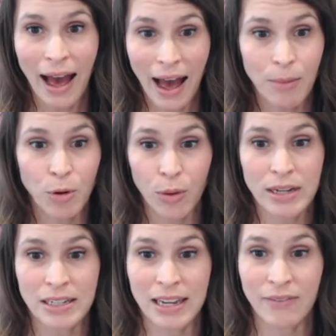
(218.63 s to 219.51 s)
I'm going
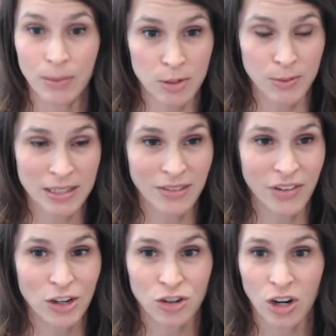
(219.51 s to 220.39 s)
to give them
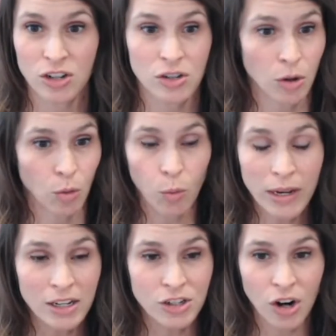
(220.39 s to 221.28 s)
specific instructions on when
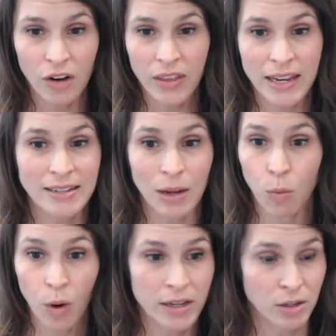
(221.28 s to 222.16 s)
to start these and
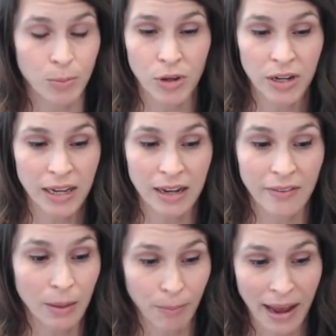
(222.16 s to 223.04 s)
what to put in
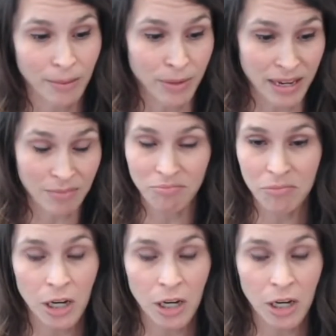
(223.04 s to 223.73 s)
that might be,